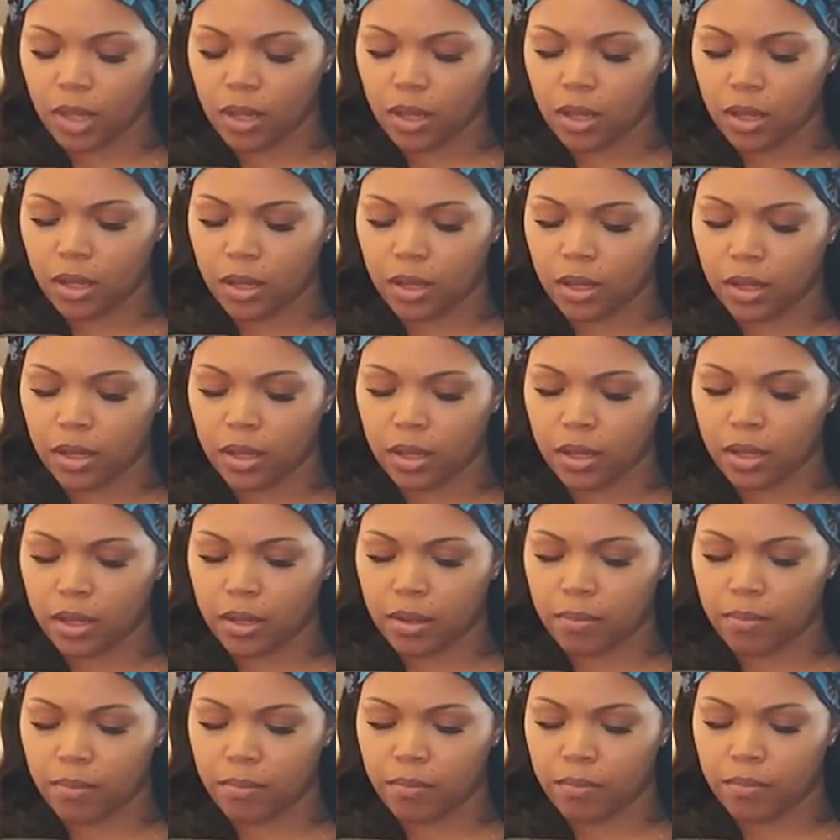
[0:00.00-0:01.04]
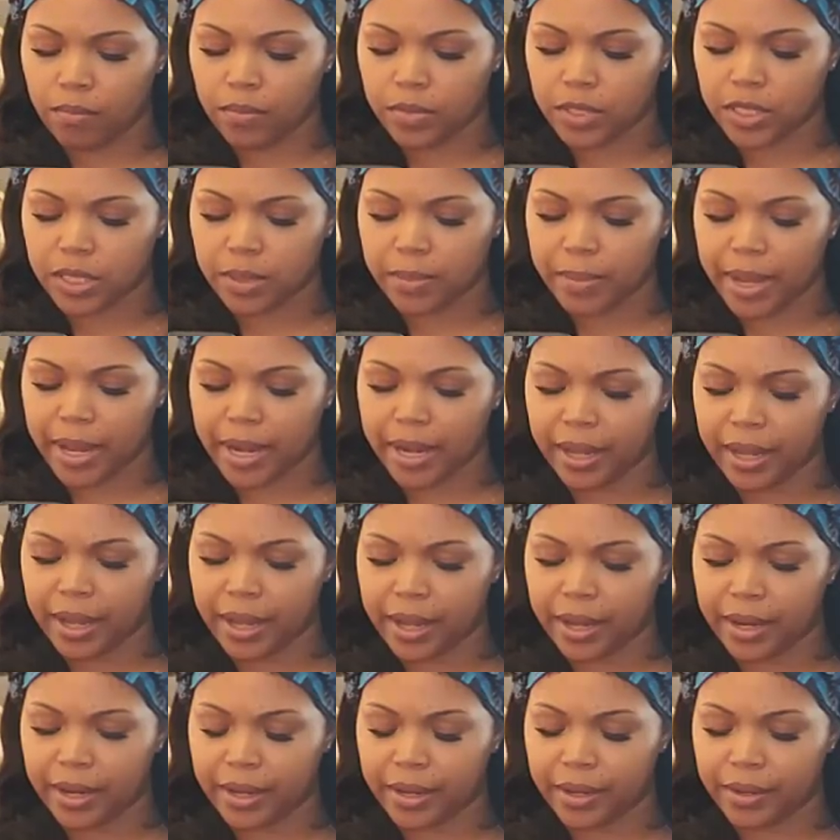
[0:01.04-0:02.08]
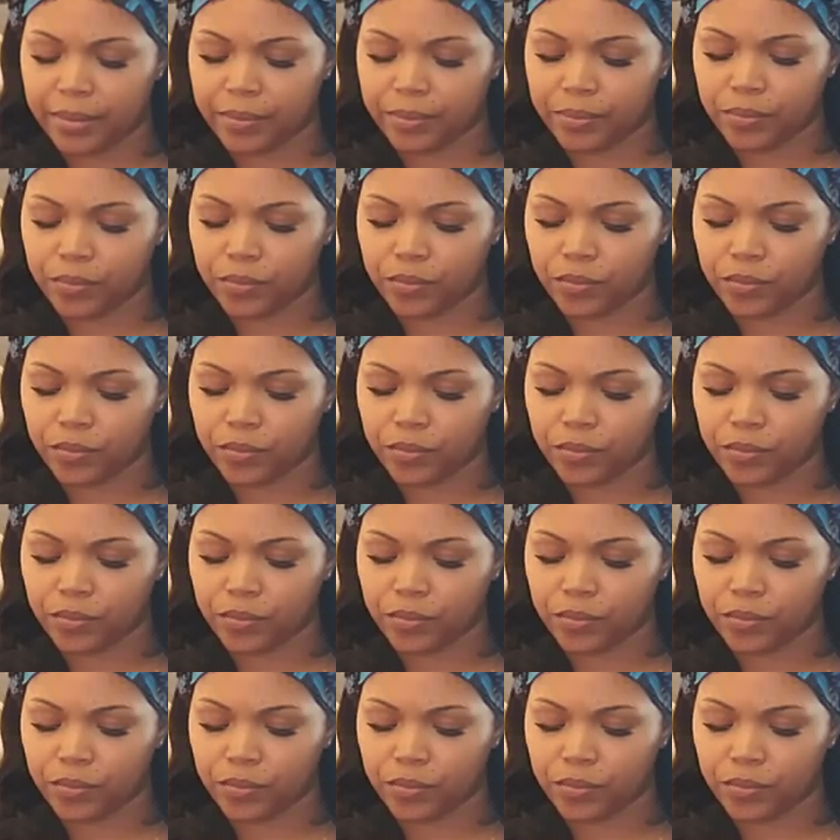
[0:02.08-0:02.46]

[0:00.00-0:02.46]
Um, somebody got it.